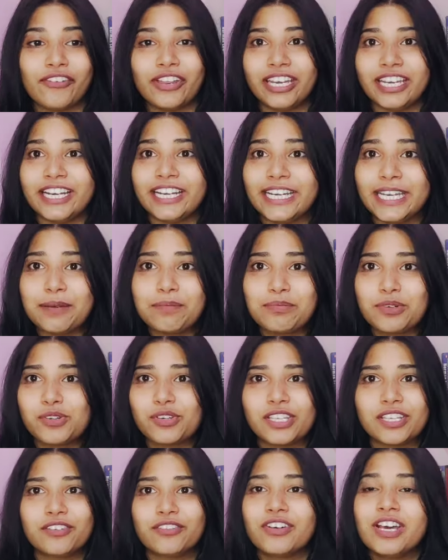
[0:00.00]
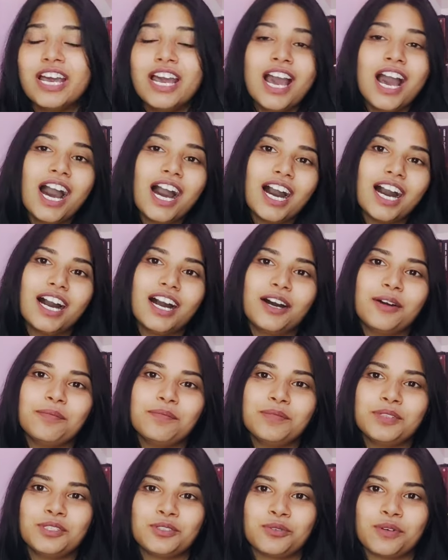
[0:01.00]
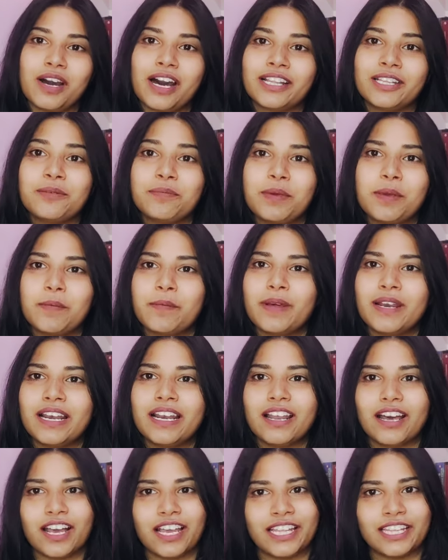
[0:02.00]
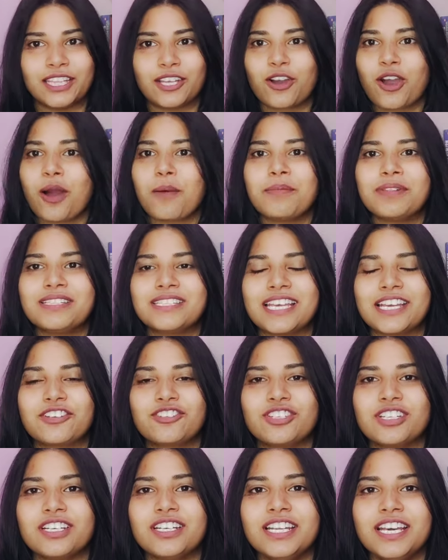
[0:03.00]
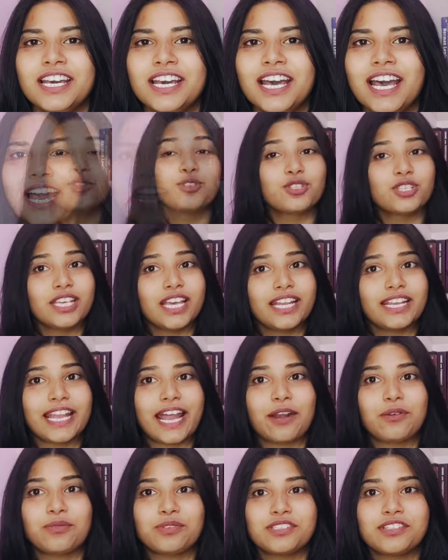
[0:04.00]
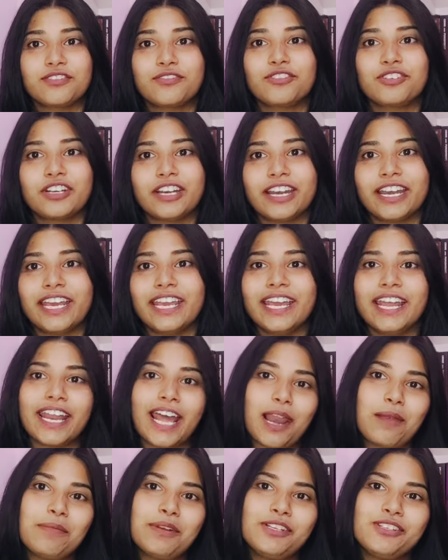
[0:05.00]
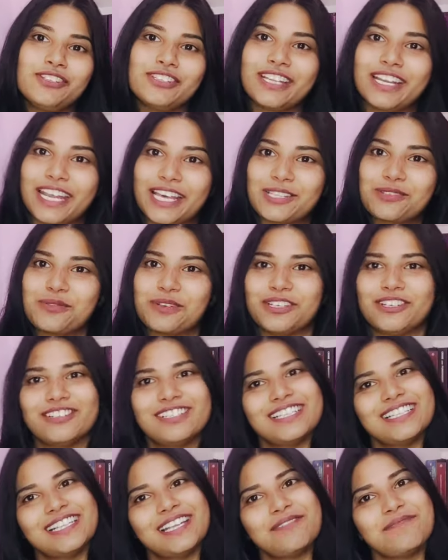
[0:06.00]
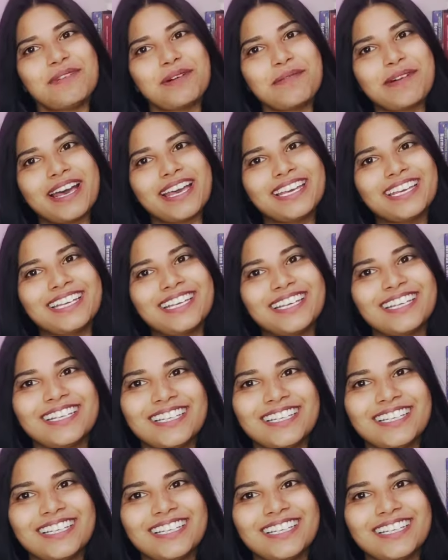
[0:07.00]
any tip to give to other people in the comment section. So yeah, that was it for today, and I'll meet you in the next video. Till then, bye bye.